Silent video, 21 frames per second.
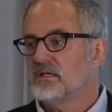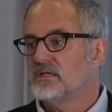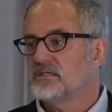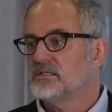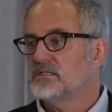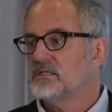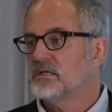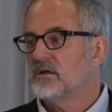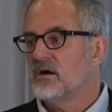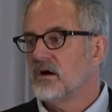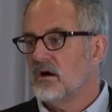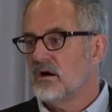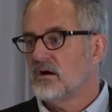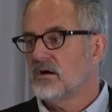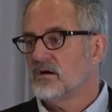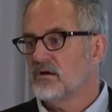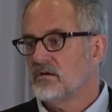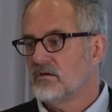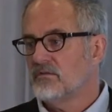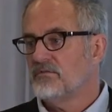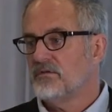is there
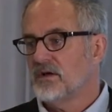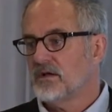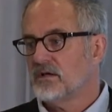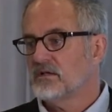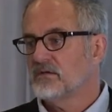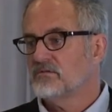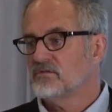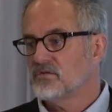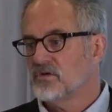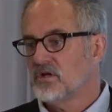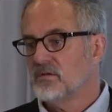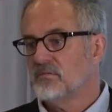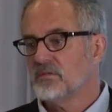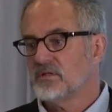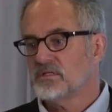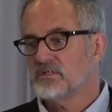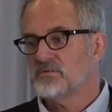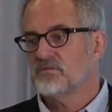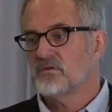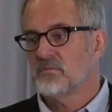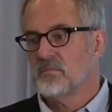are no effective
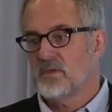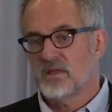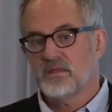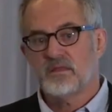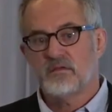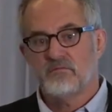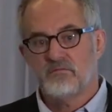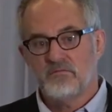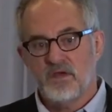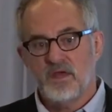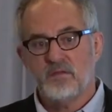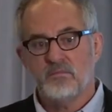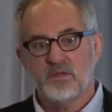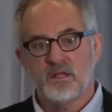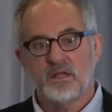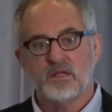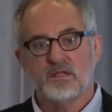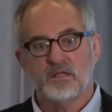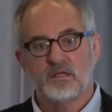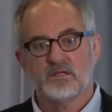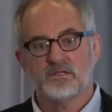treatments for
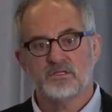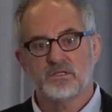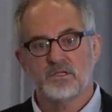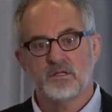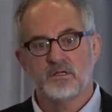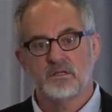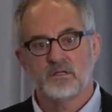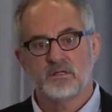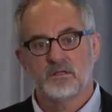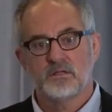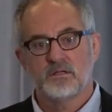methamphetamine addiction.